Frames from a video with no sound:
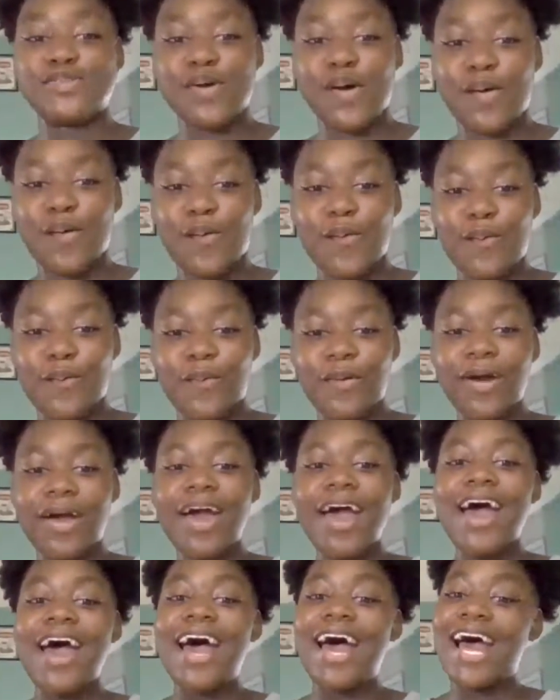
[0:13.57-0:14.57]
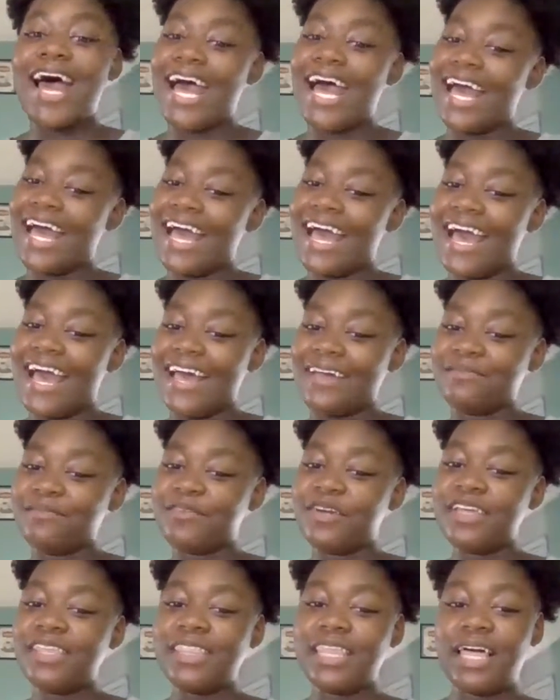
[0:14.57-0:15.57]
so I'm
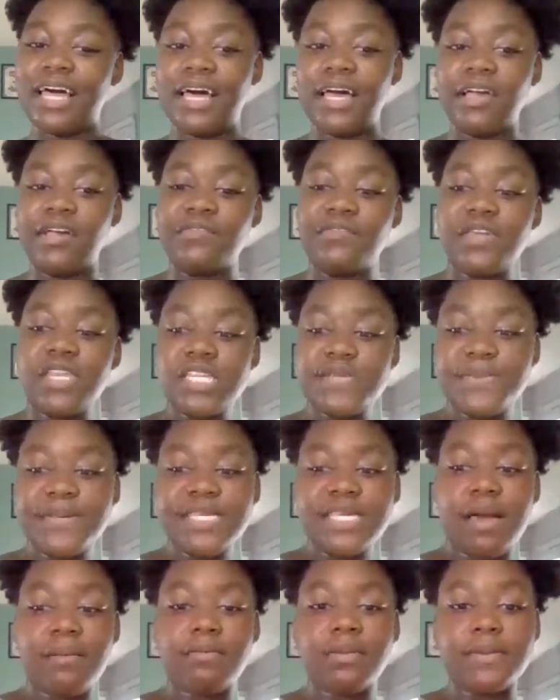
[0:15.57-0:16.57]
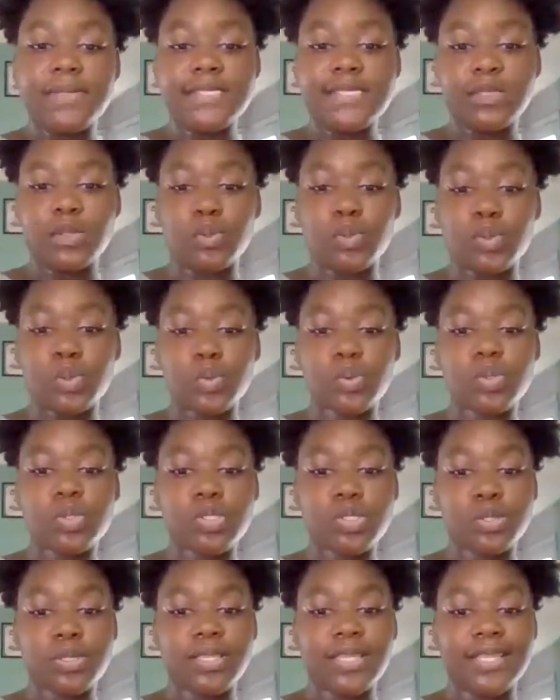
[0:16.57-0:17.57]
going live. It is my time to be social
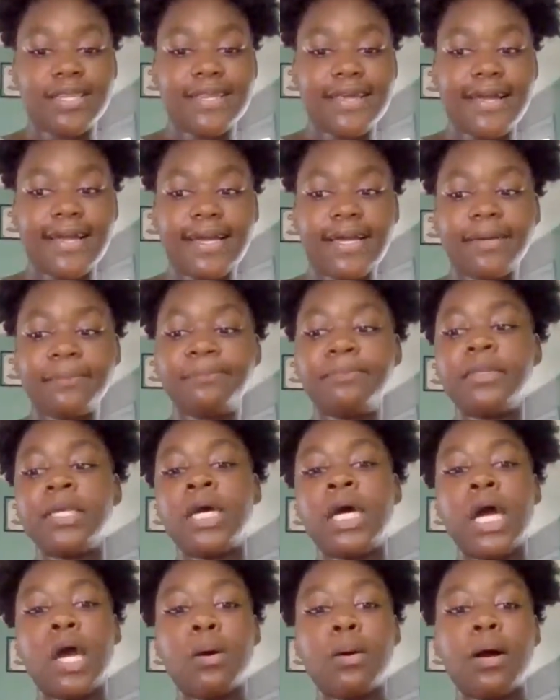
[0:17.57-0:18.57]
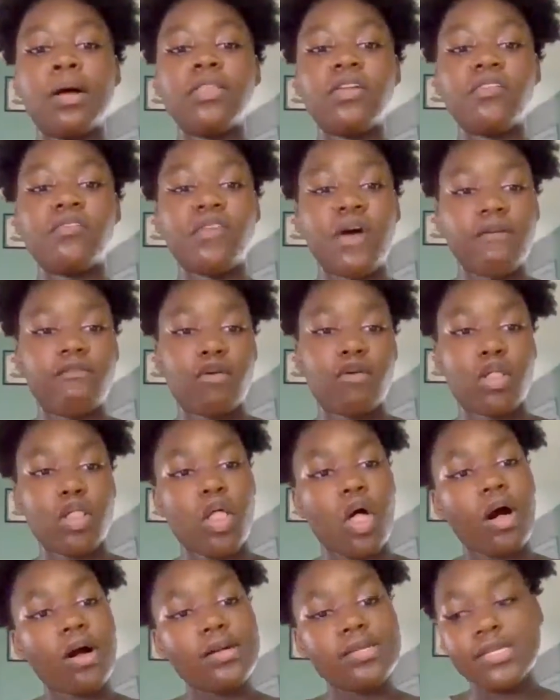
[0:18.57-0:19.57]
during the day, around the 5
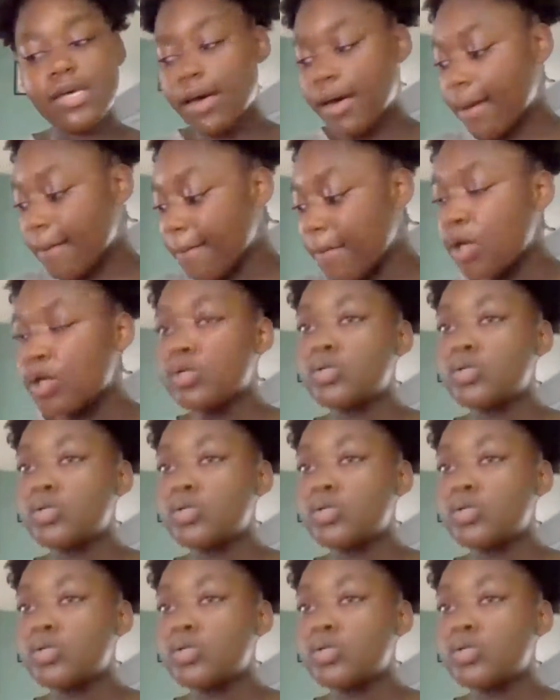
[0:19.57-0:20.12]
o'clock time.